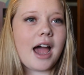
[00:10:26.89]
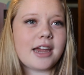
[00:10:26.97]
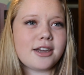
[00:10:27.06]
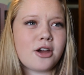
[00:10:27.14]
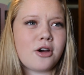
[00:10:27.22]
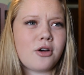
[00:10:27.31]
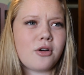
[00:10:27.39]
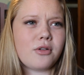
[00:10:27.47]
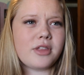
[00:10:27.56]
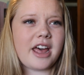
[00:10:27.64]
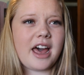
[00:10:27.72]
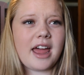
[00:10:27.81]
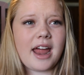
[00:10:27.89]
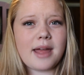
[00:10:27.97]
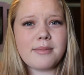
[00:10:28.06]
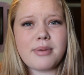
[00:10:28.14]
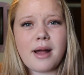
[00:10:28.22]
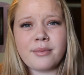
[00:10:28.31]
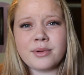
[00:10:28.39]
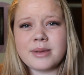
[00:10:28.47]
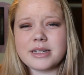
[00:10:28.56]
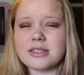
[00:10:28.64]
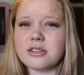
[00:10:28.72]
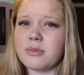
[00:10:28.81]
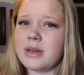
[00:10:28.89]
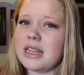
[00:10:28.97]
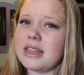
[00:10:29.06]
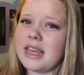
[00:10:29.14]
I know that I probably missed so many